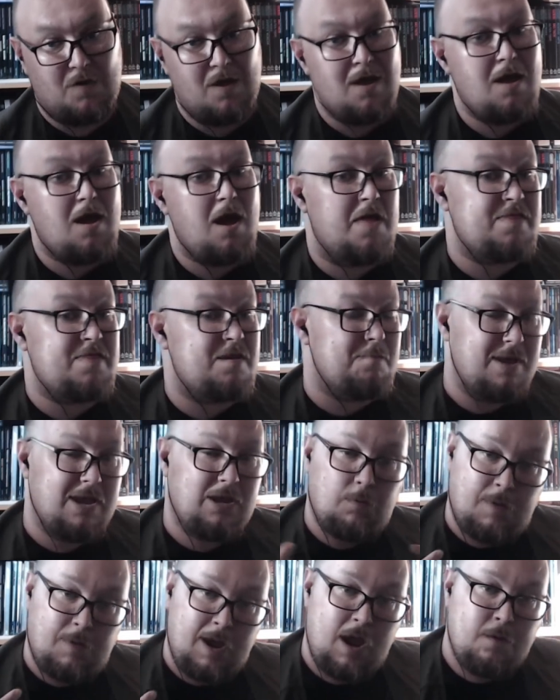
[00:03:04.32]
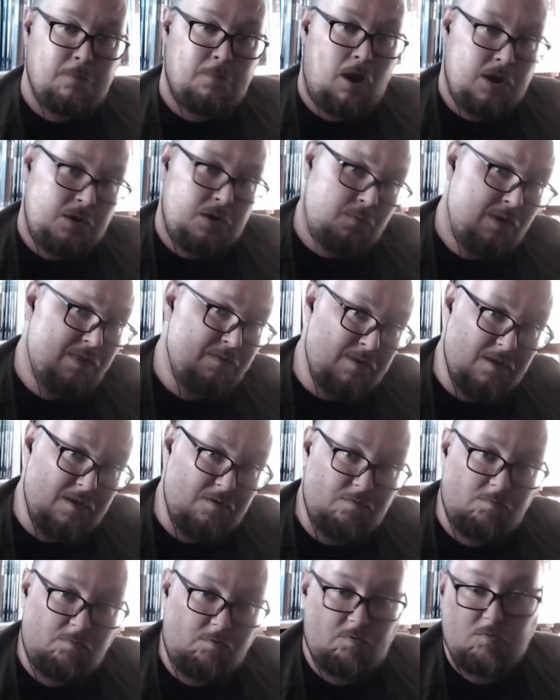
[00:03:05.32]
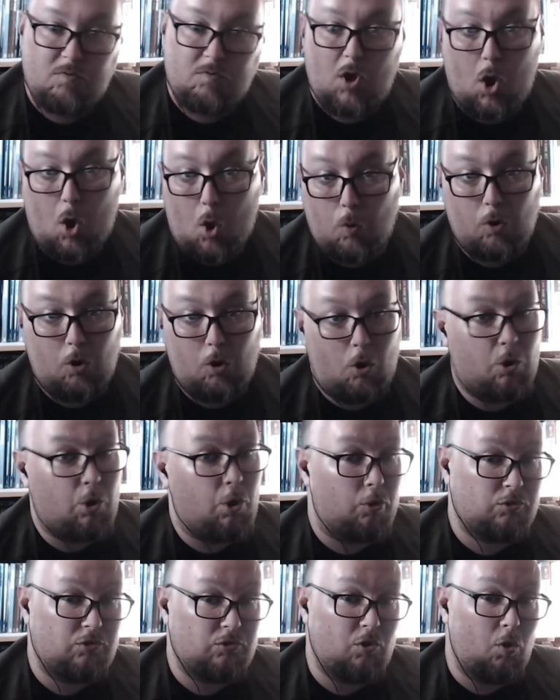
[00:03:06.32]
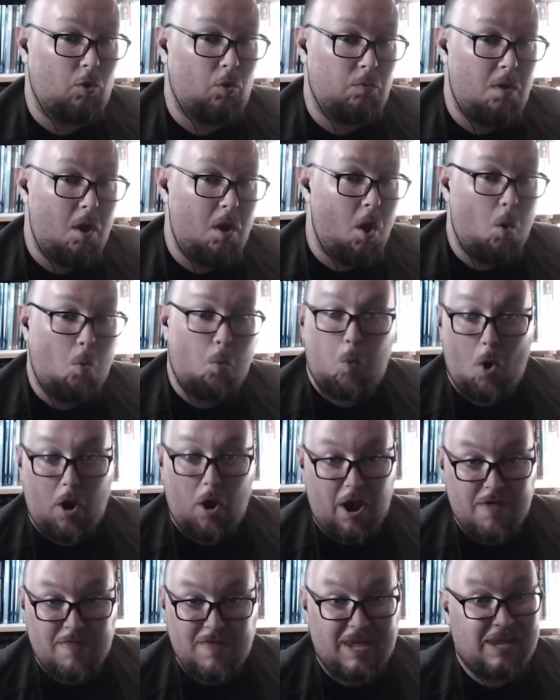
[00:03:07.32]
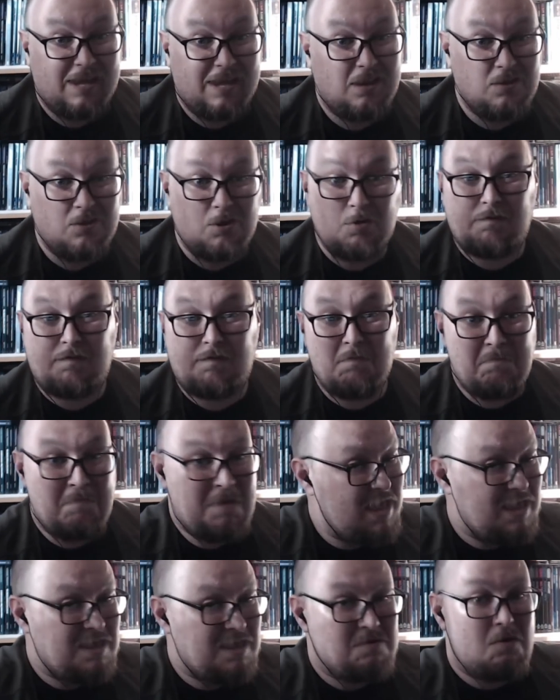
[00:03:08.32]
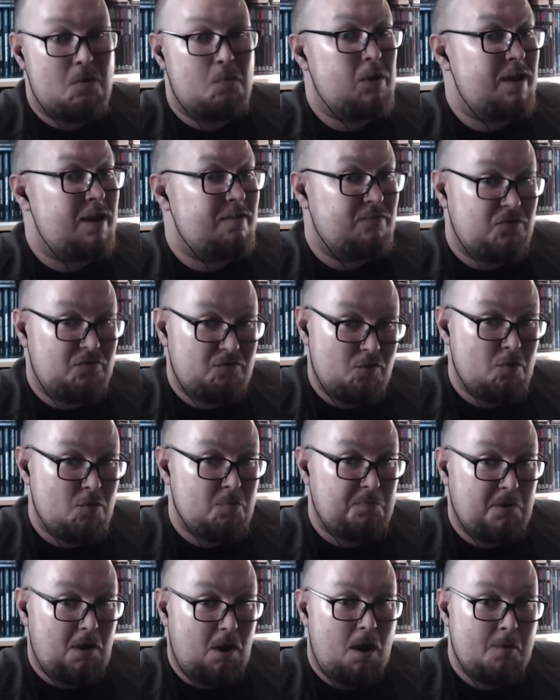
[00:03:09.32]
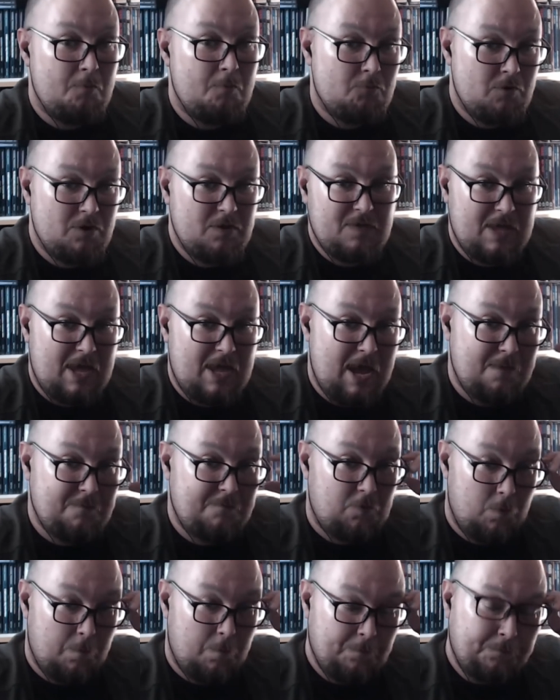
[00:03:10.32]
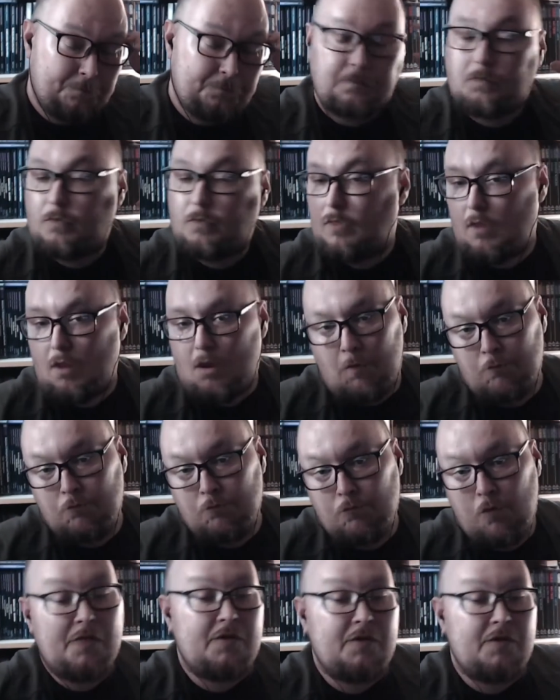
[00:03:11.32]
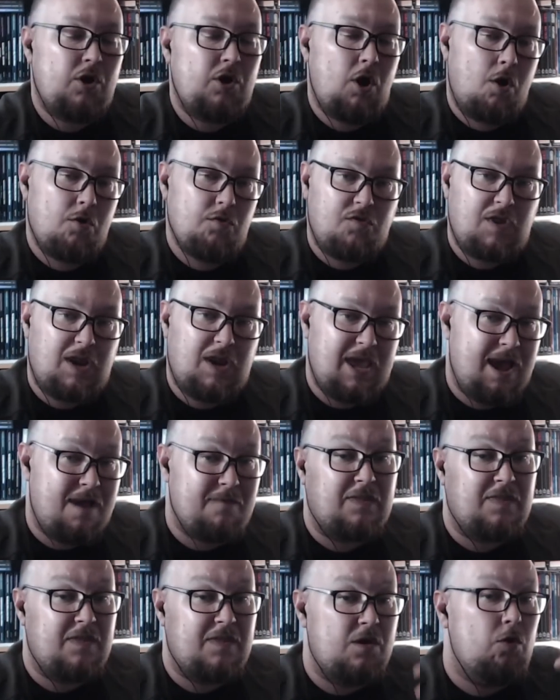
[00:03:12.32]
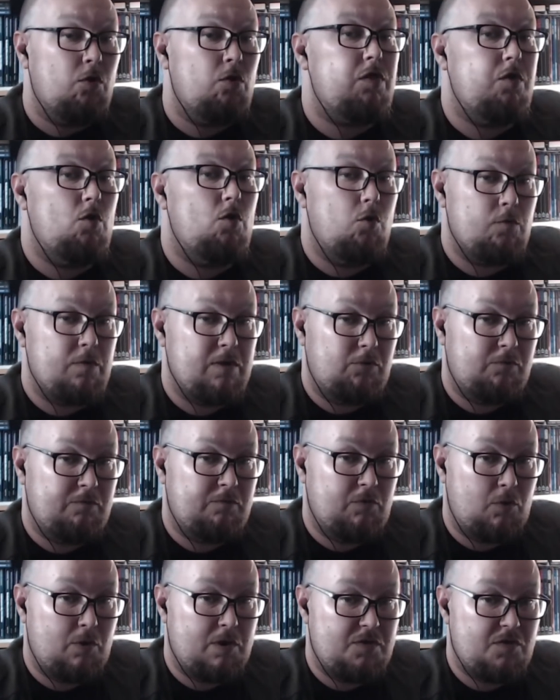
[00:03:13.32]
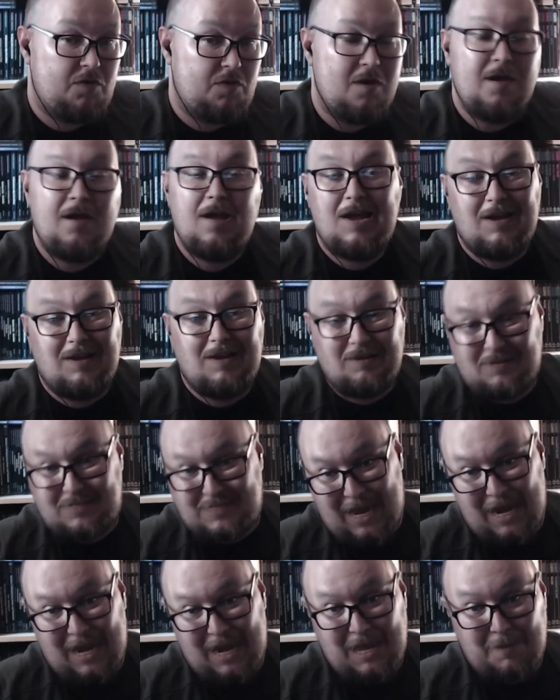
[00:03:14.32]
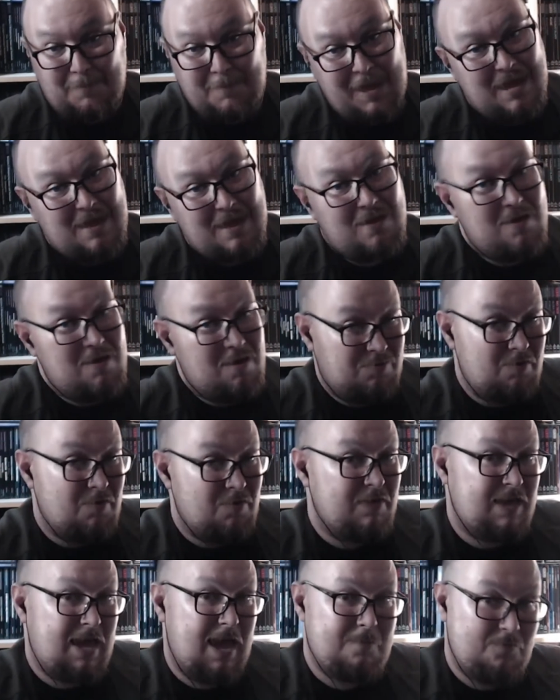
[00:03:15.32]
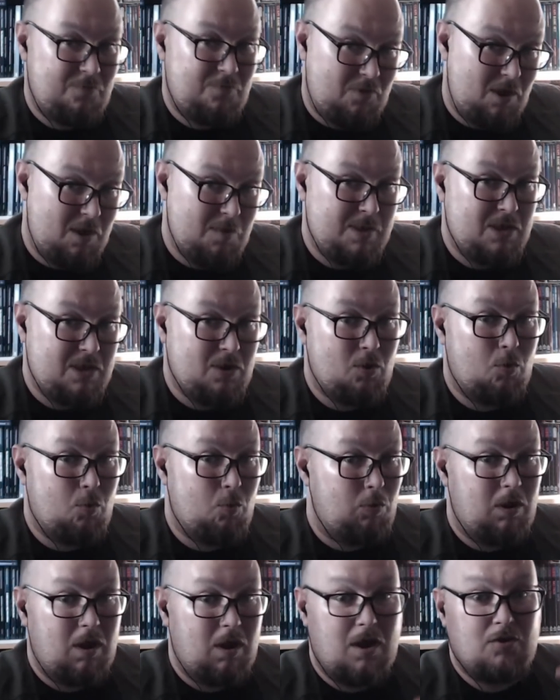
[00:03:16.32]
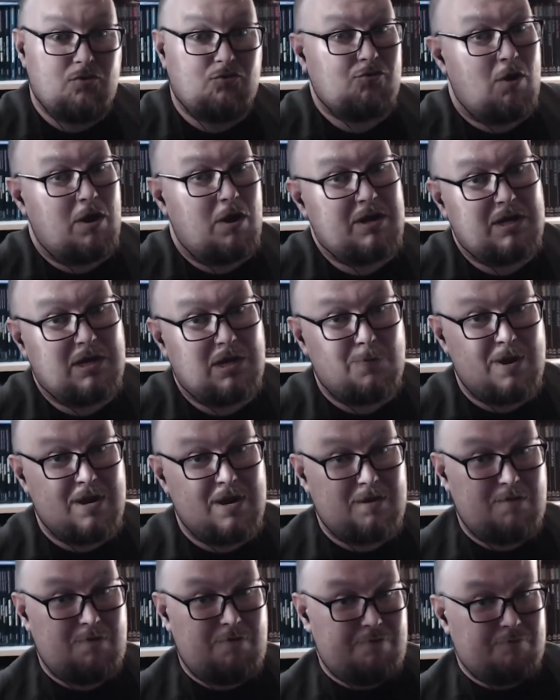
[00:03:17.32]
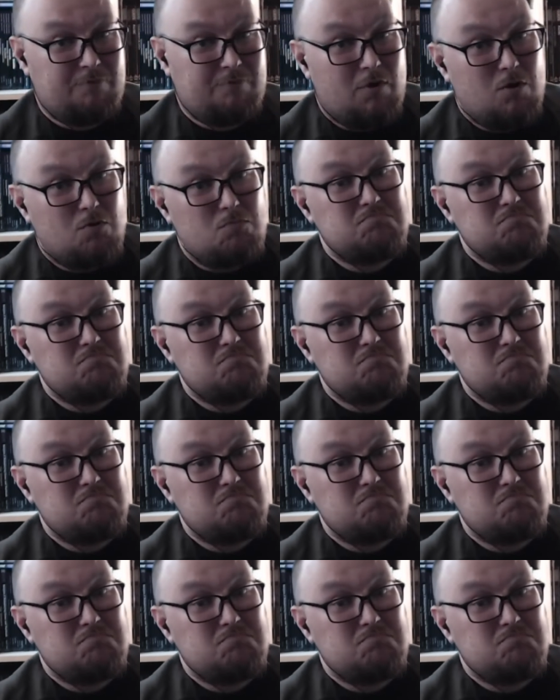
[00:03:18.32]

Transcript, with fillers: and then make up my own mind whether it's cool or not, or what I think it can do for me and whatever group I'm running the game for, rather than constantly having the authorial voice telling me that the game's going to be cool and trying to do it through